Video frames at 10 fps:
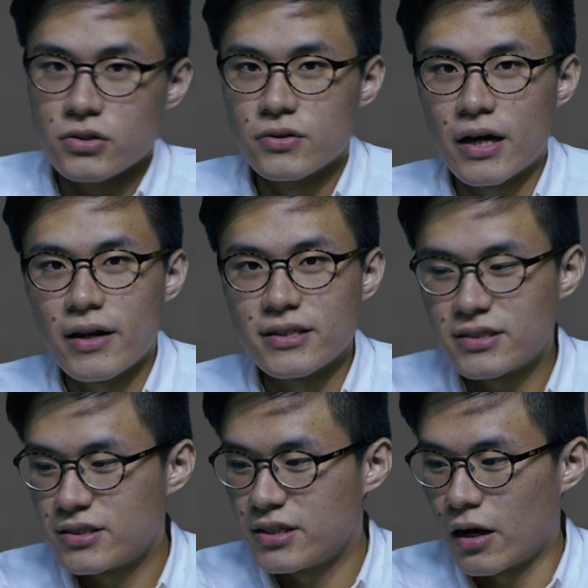So now let's
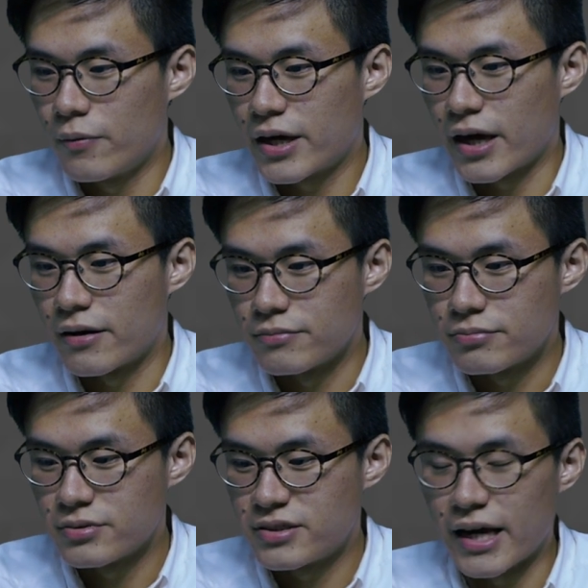see how we can
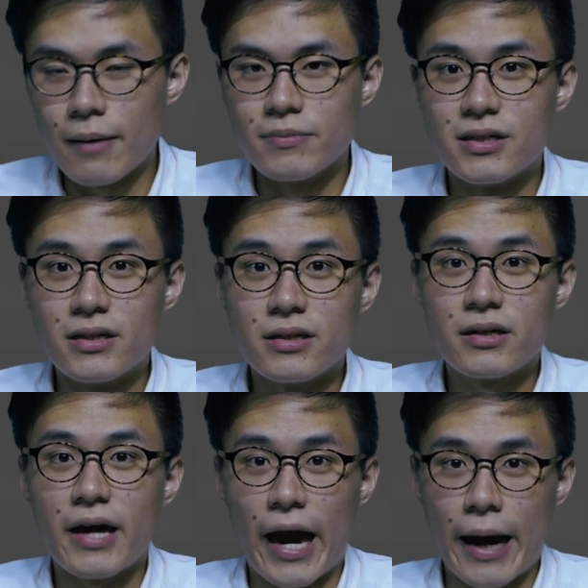set up the
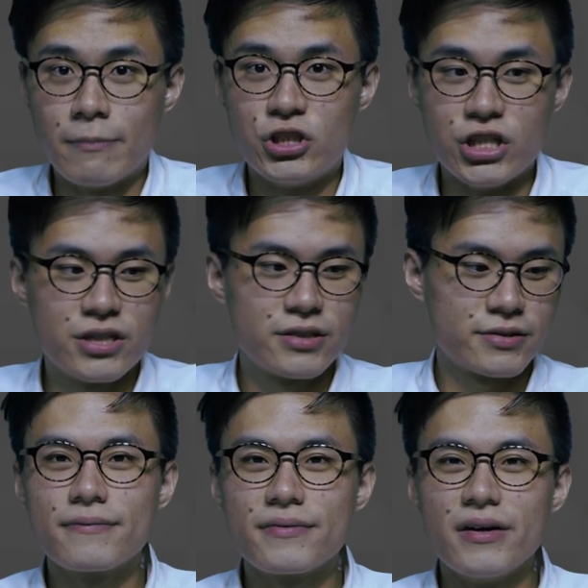MG.
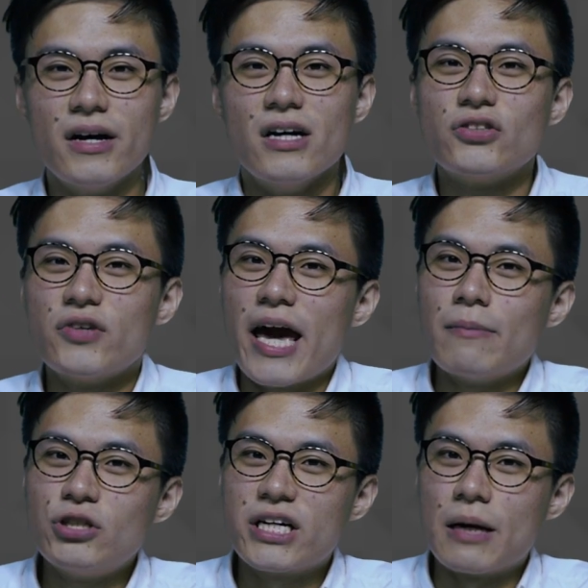So the
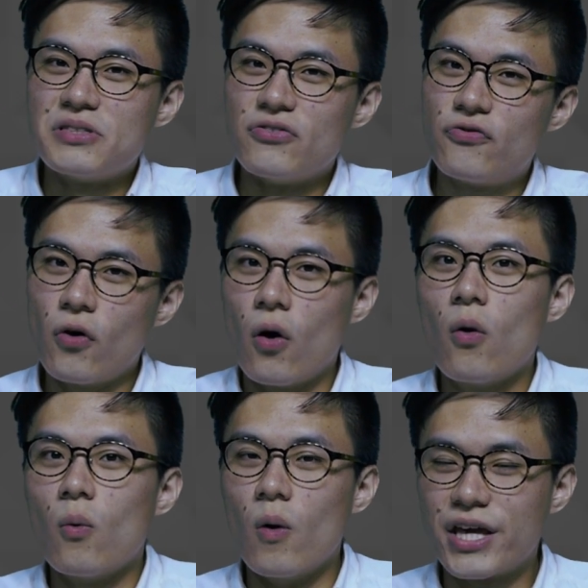MG comes in
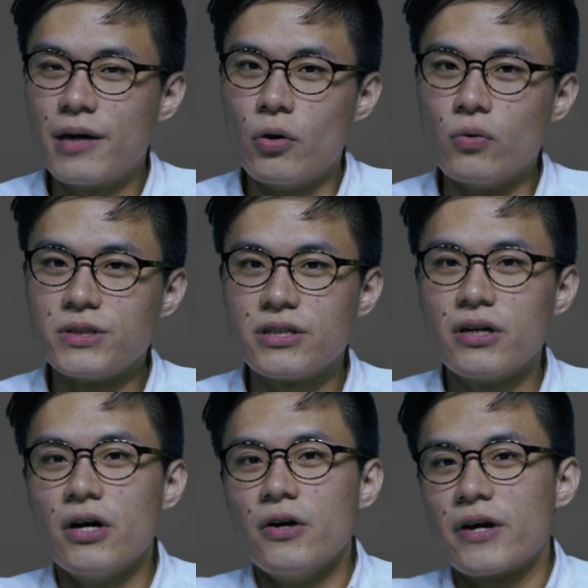4 working modes.
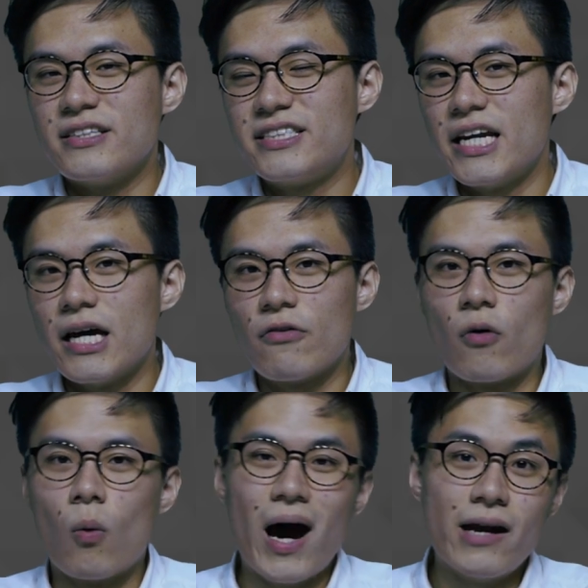You can set it up
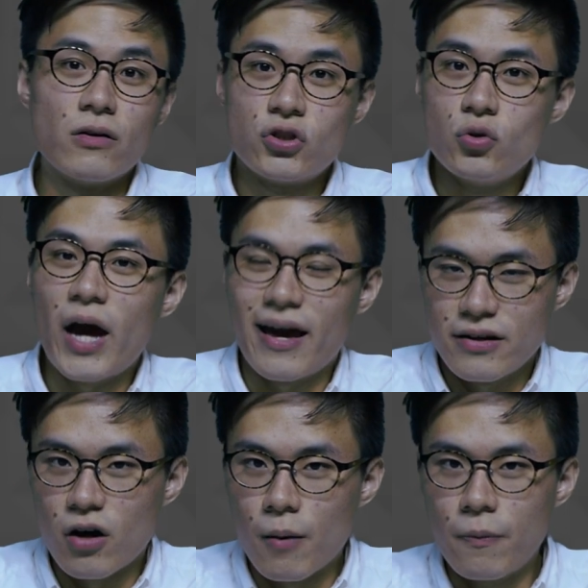for 1 or
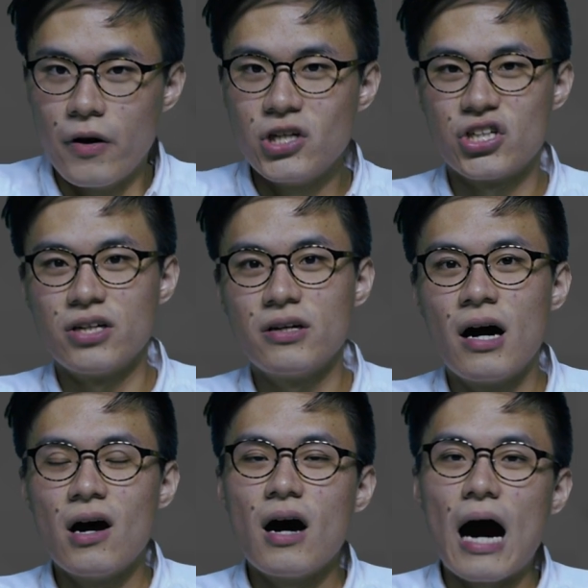2-handed operation,
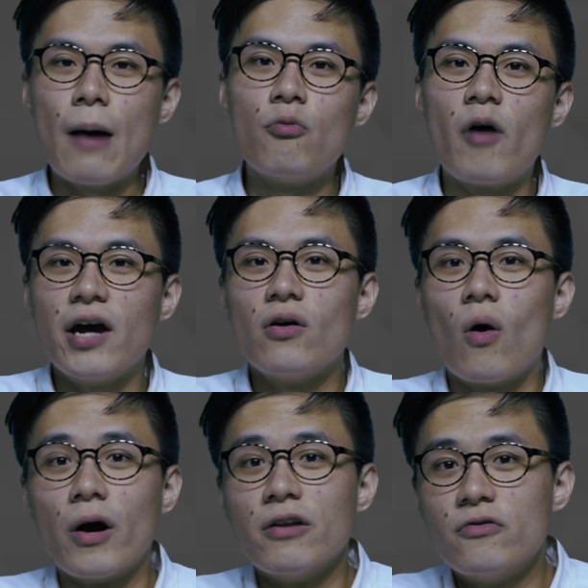upright
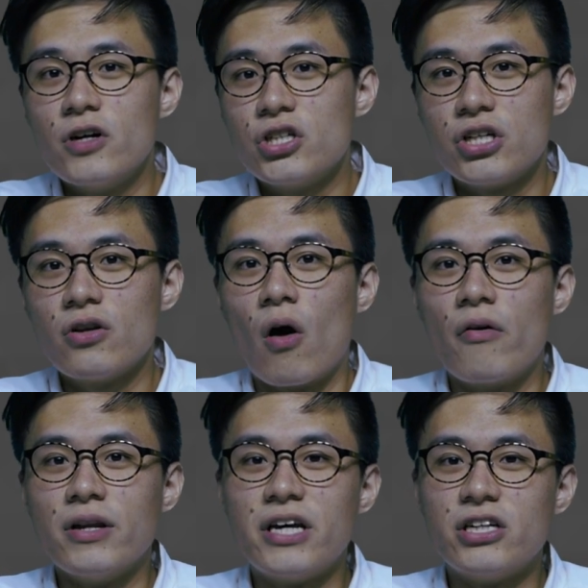or inversion
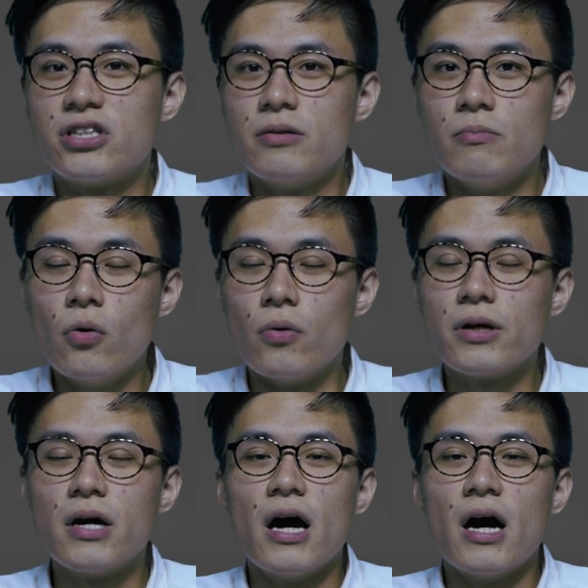orientation mode.